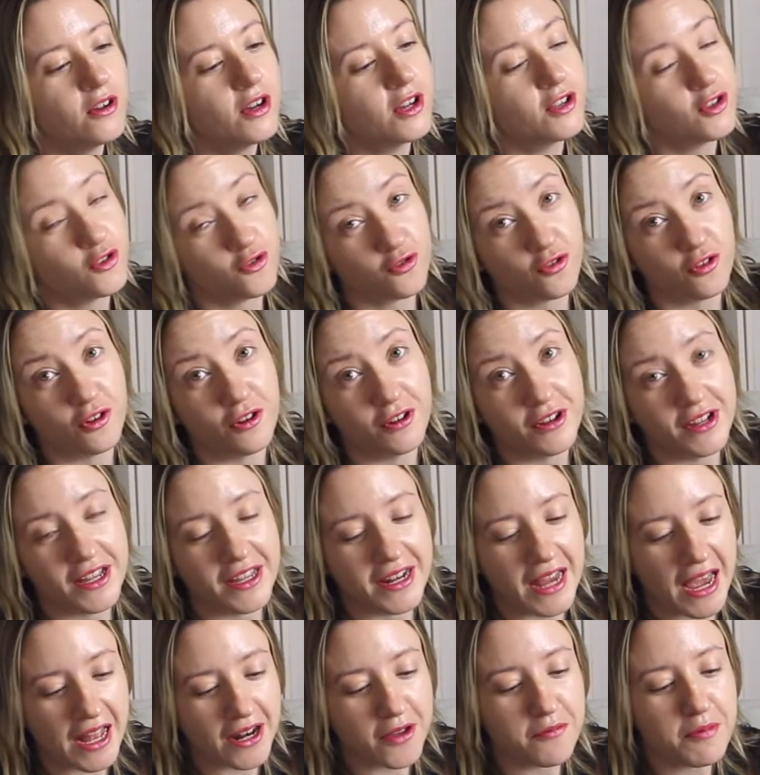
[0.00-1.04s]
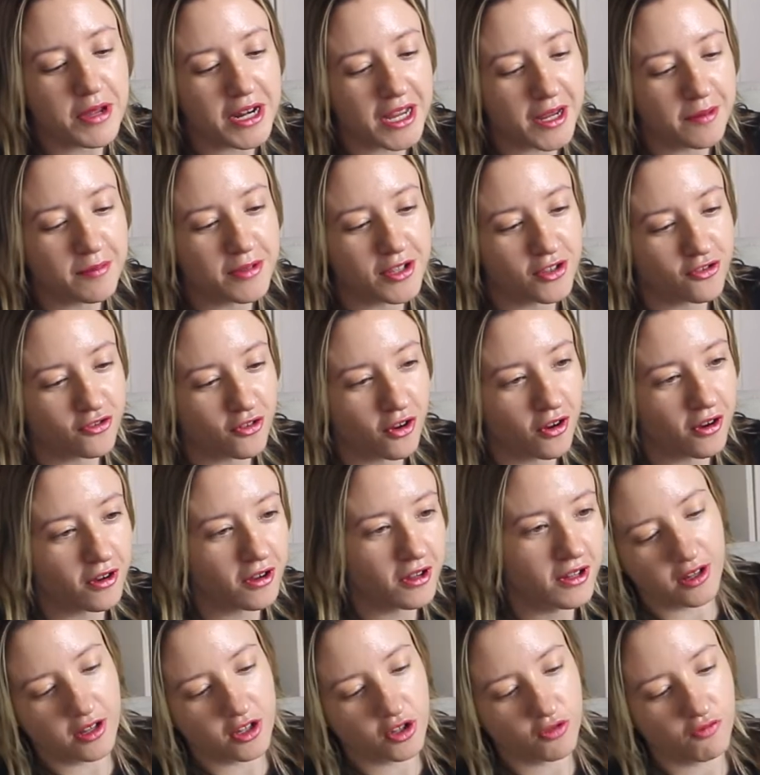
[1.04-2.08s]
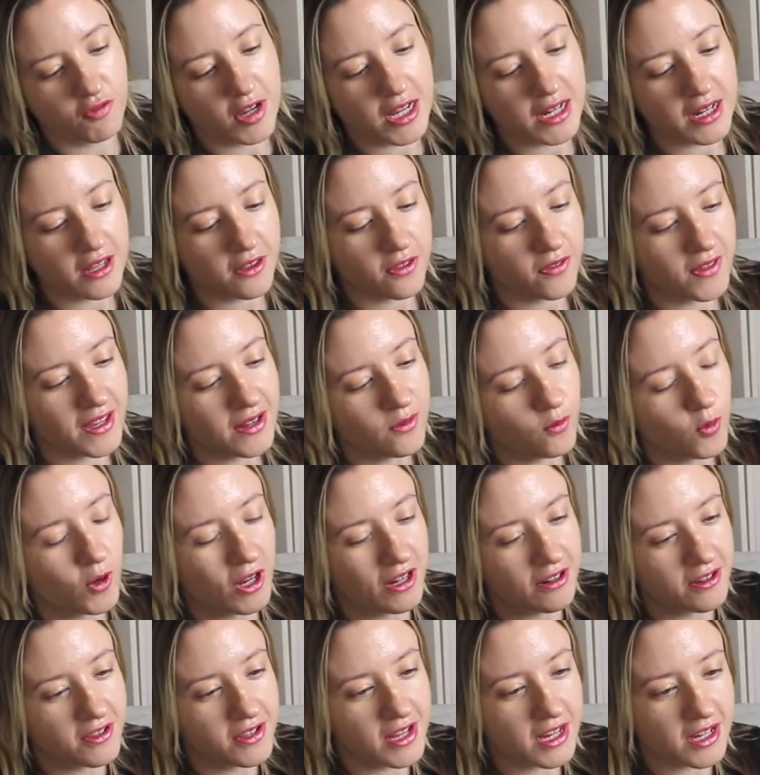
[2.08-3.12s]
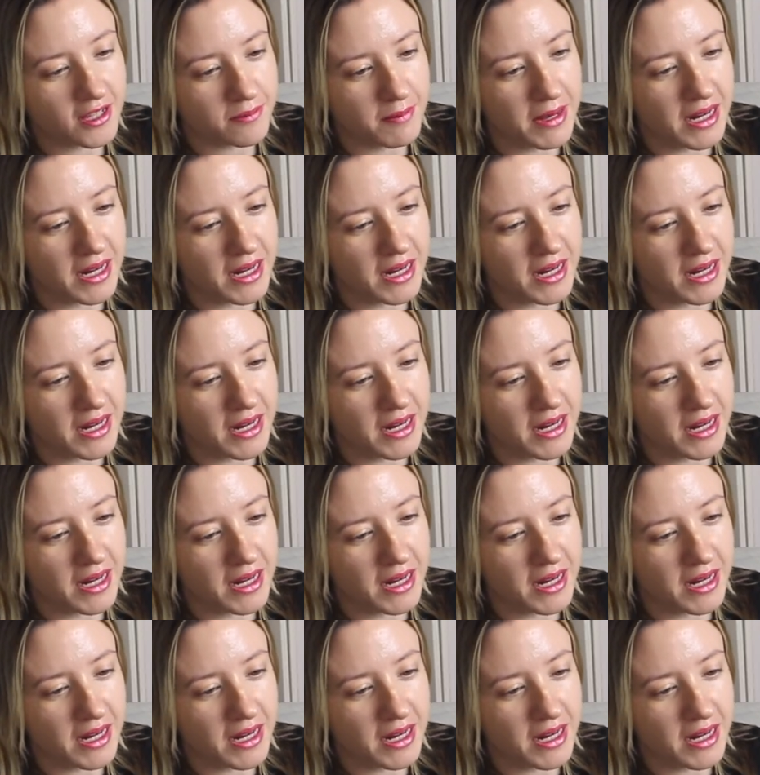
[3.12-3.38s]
a straw, an aluminium straw. It's a really thin one, six